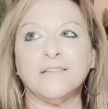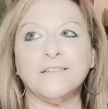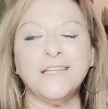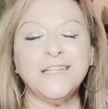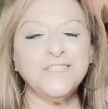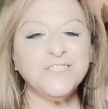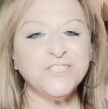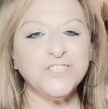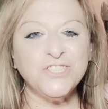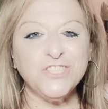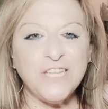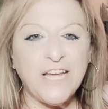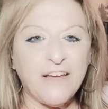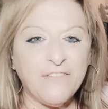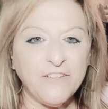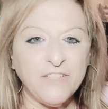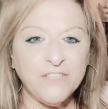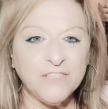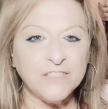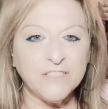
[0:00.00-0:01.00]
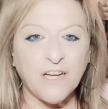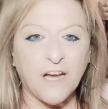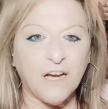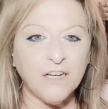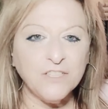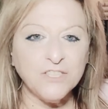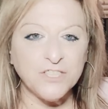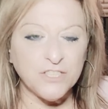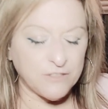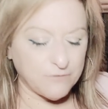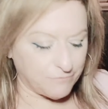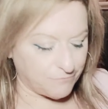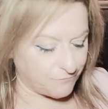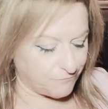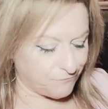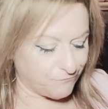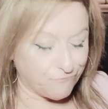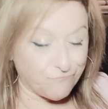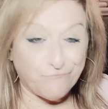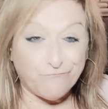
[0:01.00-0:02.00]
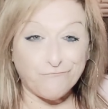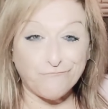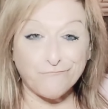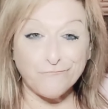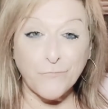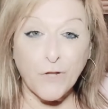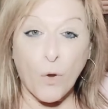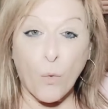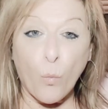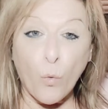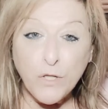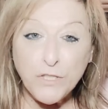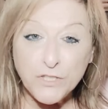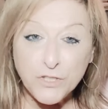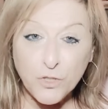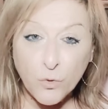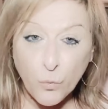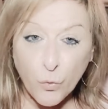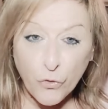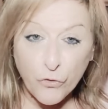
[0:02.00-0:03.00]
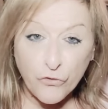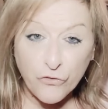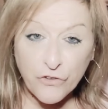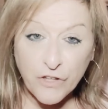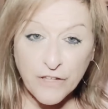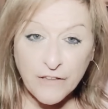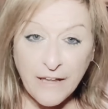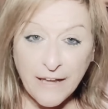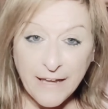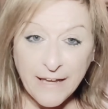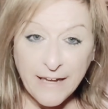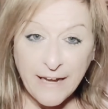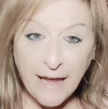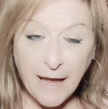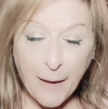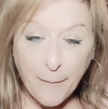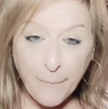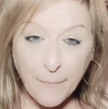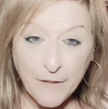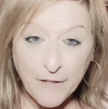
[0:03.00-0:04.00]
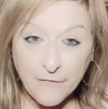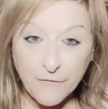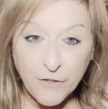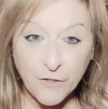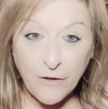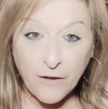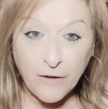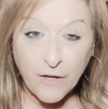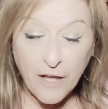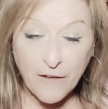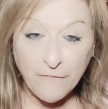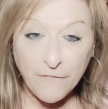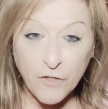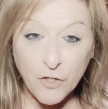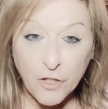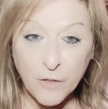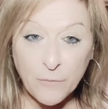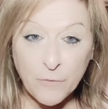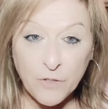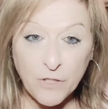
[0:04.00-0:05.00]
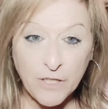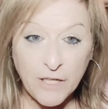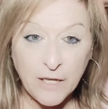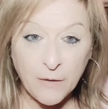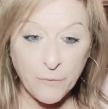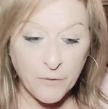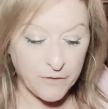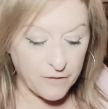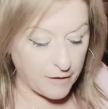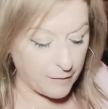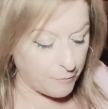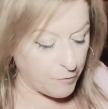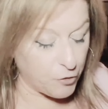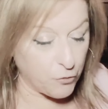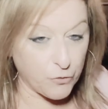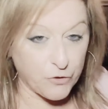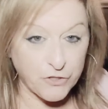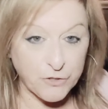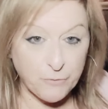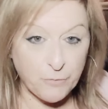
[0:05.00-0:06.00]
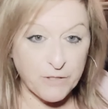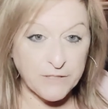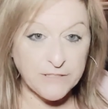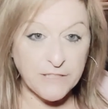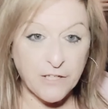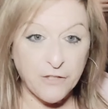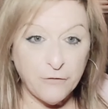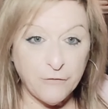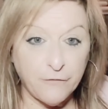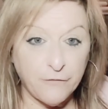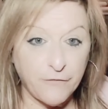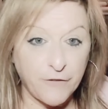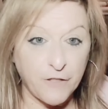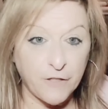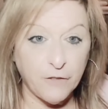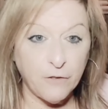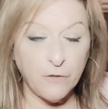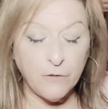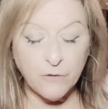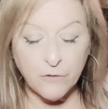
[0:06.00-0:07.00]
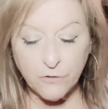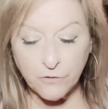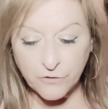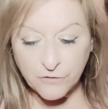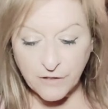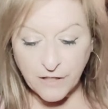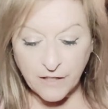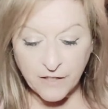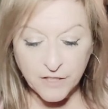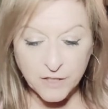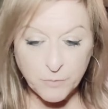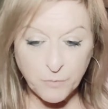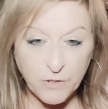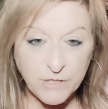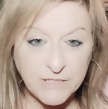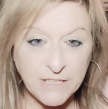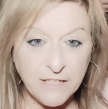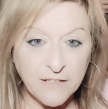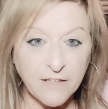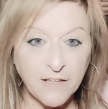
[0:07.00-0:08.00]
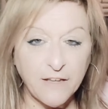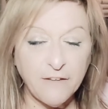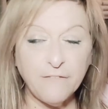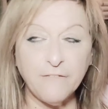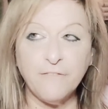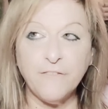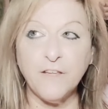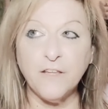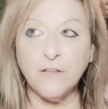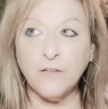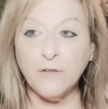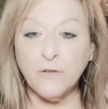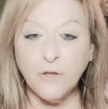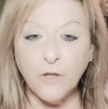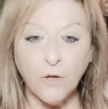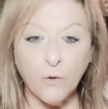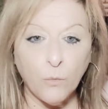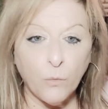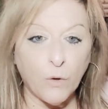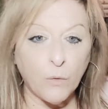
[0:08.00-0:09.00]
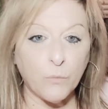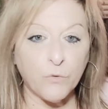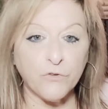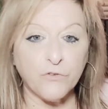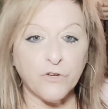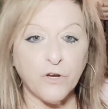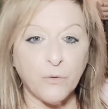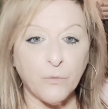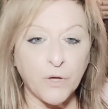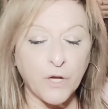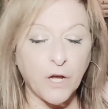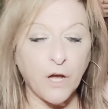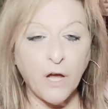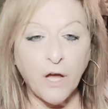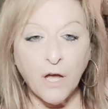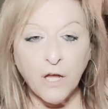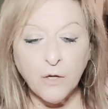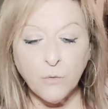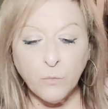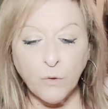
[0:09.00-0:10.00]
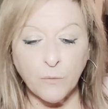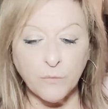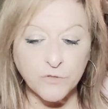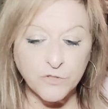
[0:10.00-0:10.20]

let's just have a discussion. What's the worst thing that can happen if you communicate with them? You express how you feel. They express how they feel. What was going on